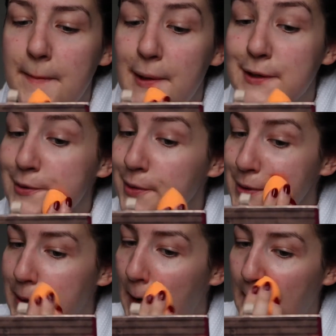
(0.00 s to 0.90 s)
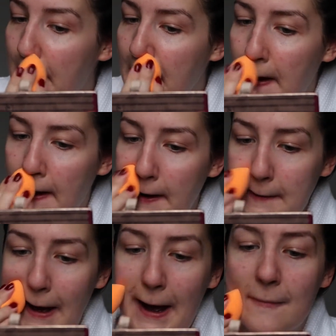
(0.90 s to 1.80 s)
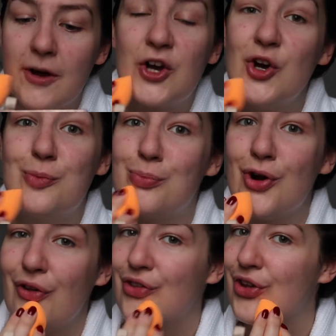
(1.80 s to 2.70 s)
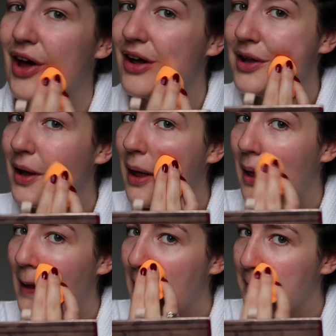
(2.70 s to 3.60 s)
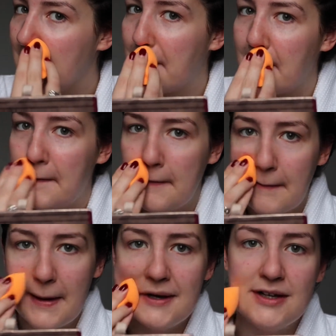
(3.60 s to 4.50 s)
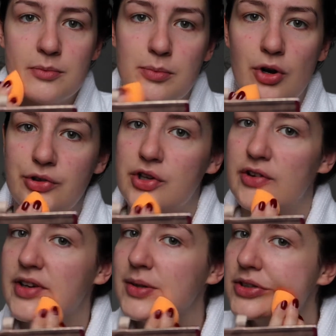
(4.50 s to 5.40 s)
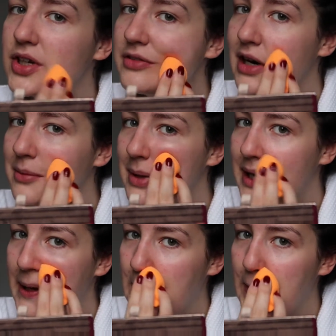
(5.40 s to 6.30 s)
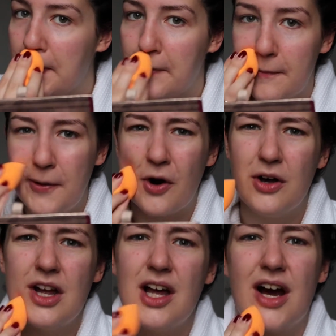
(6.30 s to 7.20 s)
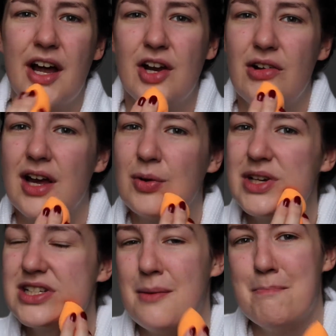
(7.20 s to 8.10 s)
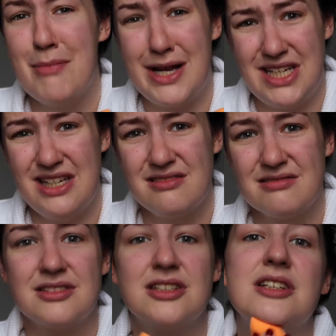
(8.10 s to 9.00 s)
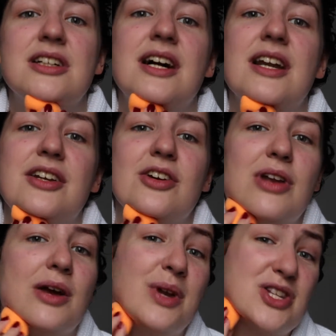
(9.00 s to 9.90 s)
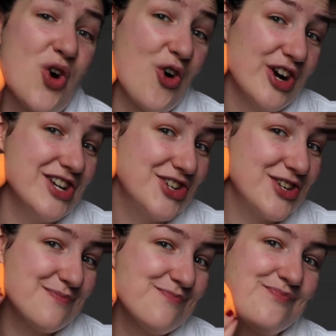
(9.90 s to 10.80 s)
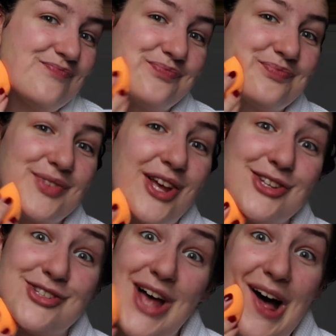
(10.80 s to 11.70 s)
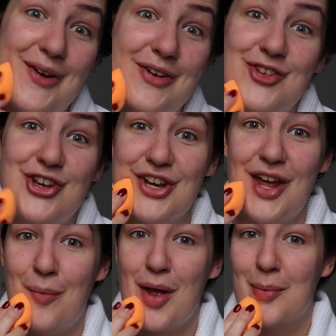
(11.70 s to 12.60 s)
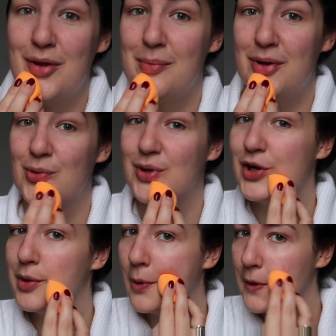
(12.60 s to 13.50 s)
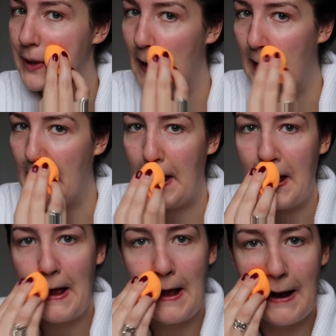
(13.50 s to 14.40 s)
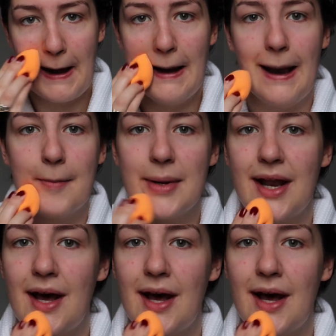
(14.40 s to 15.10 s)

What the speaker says: I still use it. I don't have a good bronzer. That's my problem. I need a bronzer if anyone's got any recommendations. If not, I don't like when it's like muddy, and I don't like when it's orange. So if you can hit me up in the middle with a good bronzer, let me